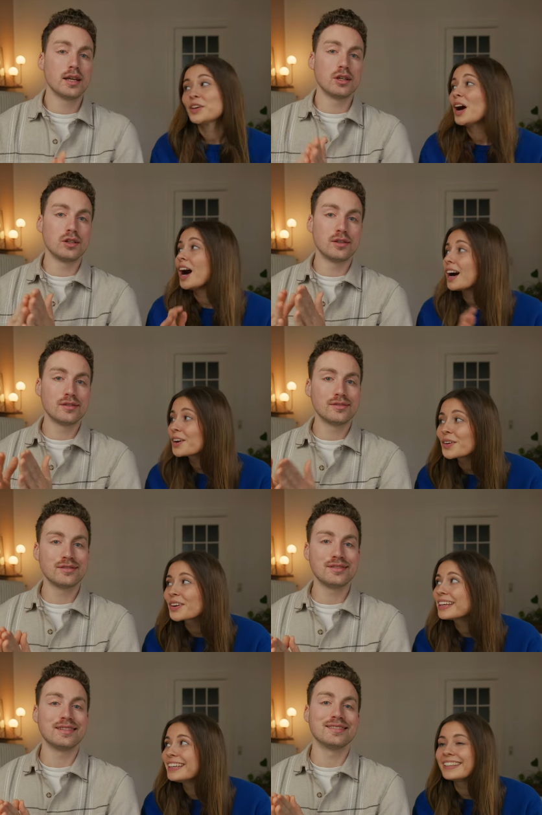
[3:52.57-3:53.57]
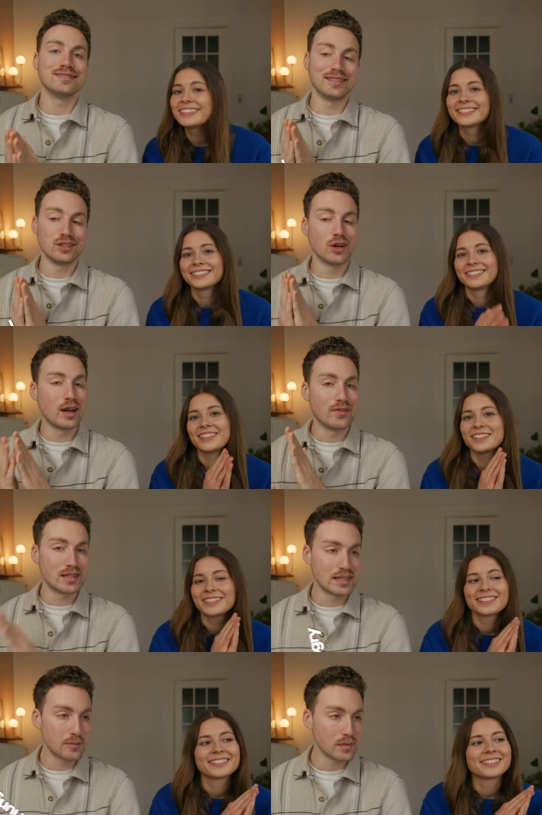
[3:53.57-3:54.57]
Speaker 1: You're hungry.
Speaker 2: You don't have a
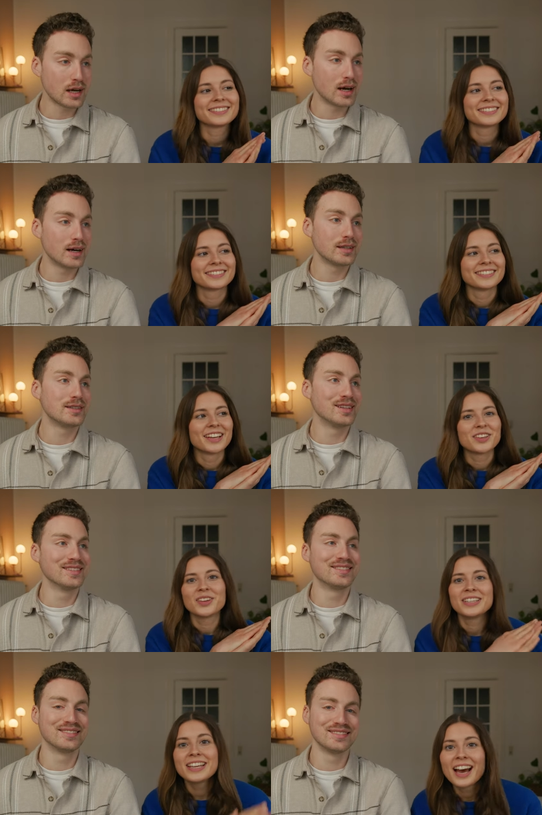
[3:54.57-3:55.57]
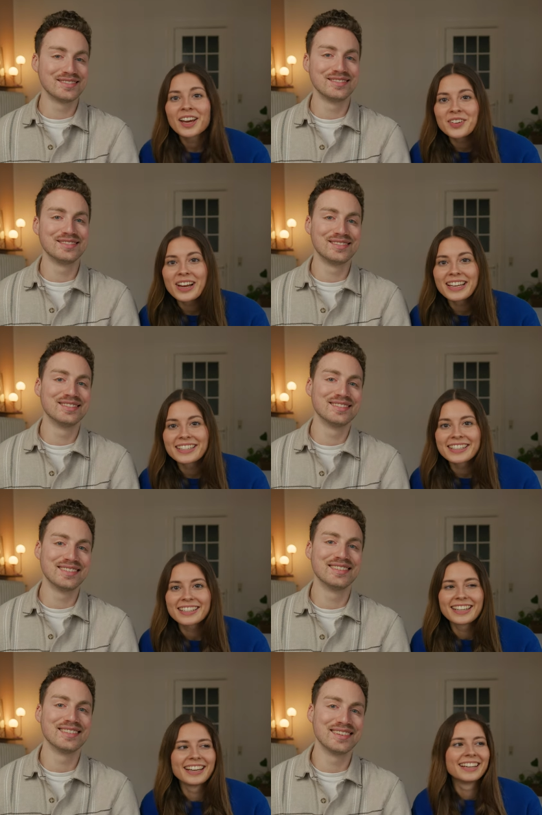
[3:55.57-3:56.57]
SIM card.
Speaker 1: You're
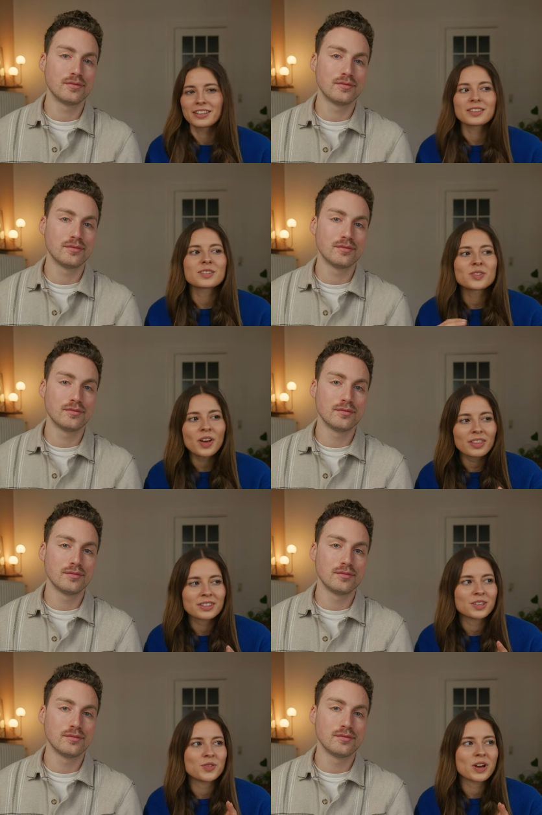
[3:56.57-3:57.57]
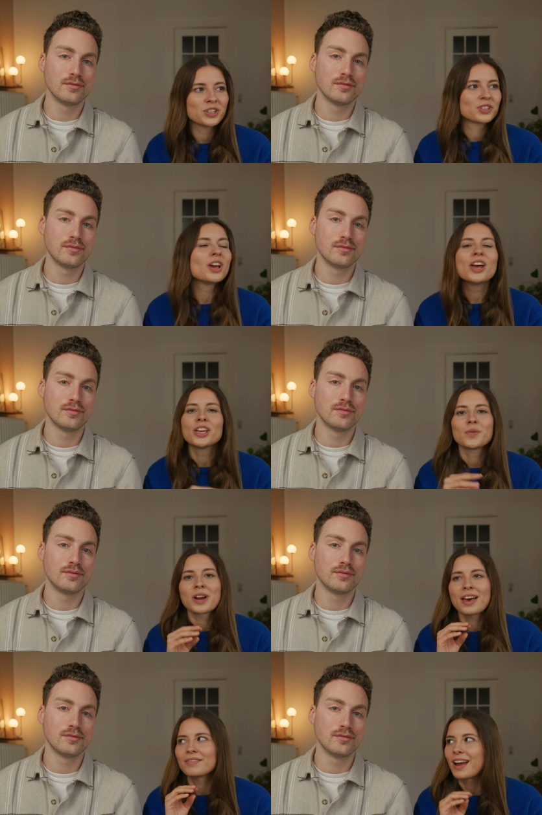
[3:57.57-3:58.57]
dehydrated. This is not the situation you
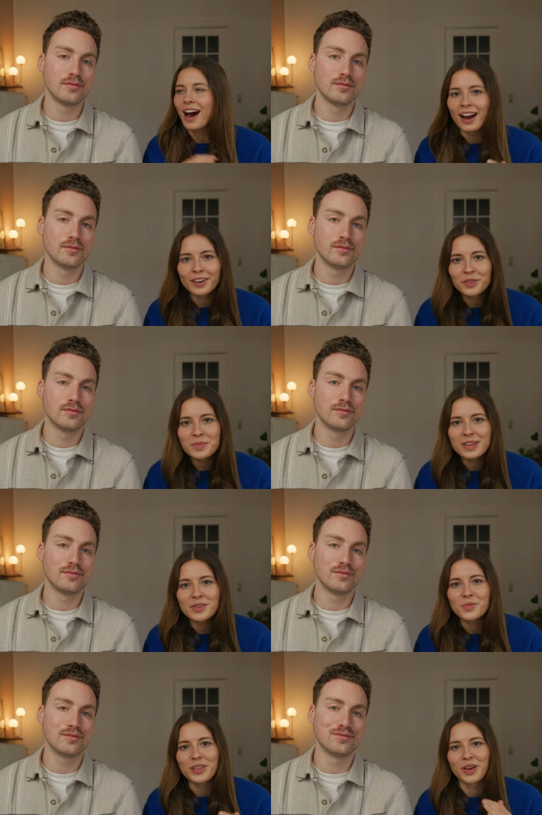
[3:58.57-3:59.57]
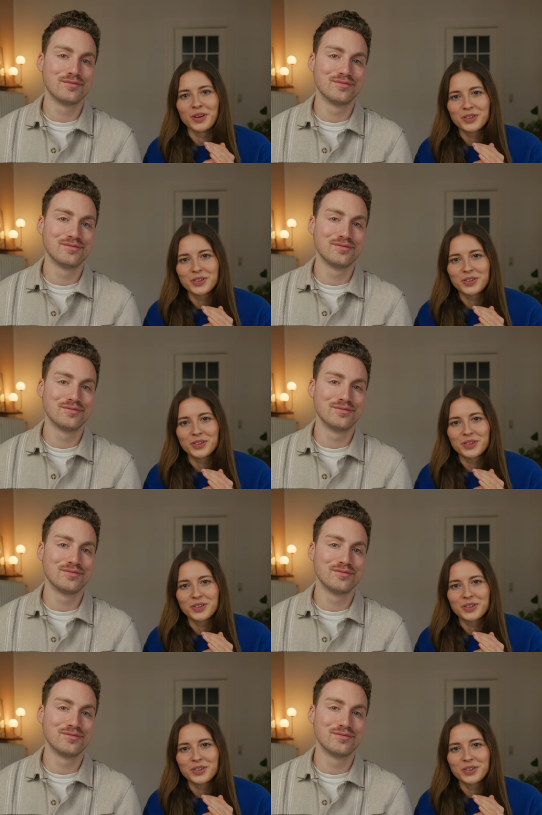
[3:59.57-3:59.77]
want to have an argument with your